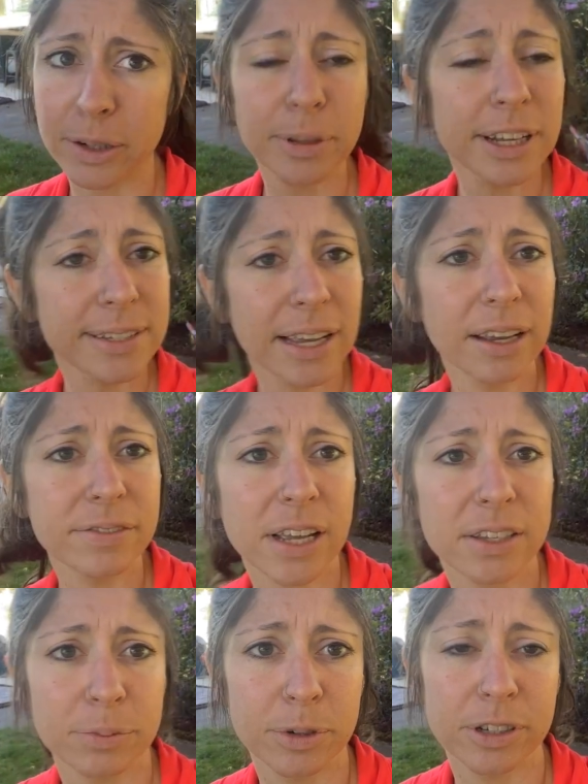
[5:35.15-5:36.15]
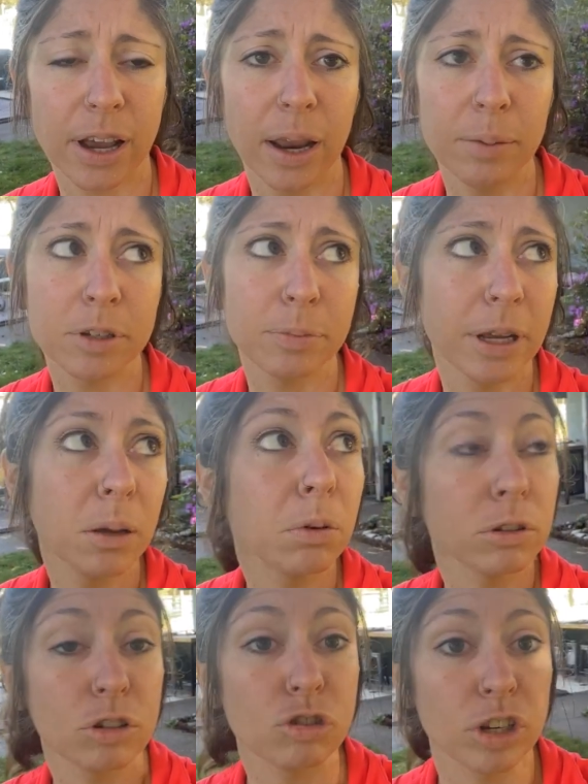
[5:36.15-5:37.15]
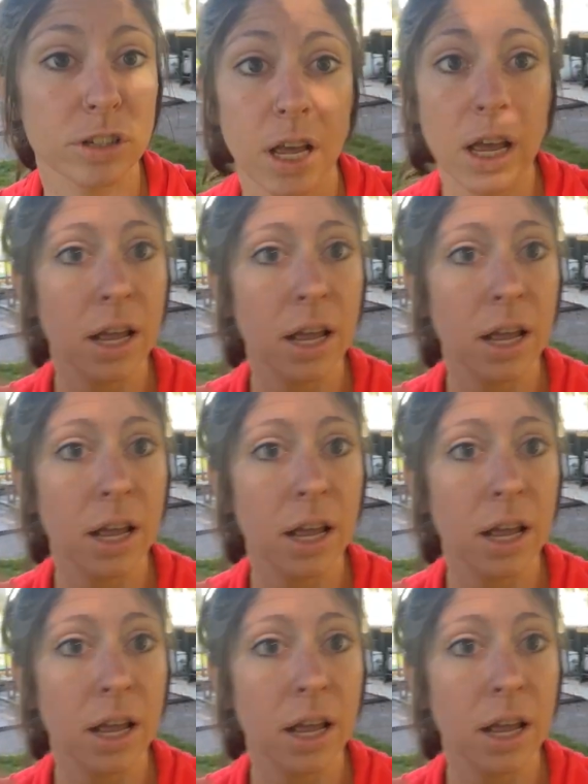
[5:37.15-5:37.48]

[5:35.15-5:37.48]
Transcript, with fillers: Plus that gives us more time to be able to just